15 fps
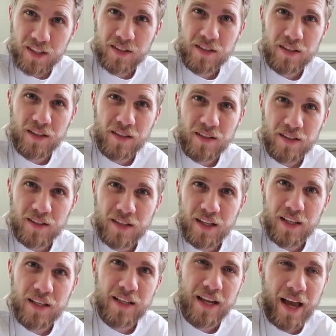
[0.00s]
let's go, let's
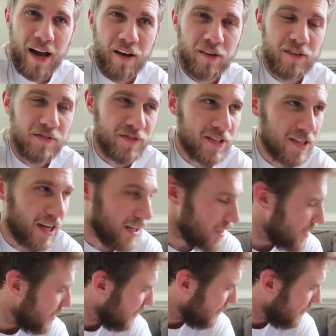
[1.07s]
get it out of sight.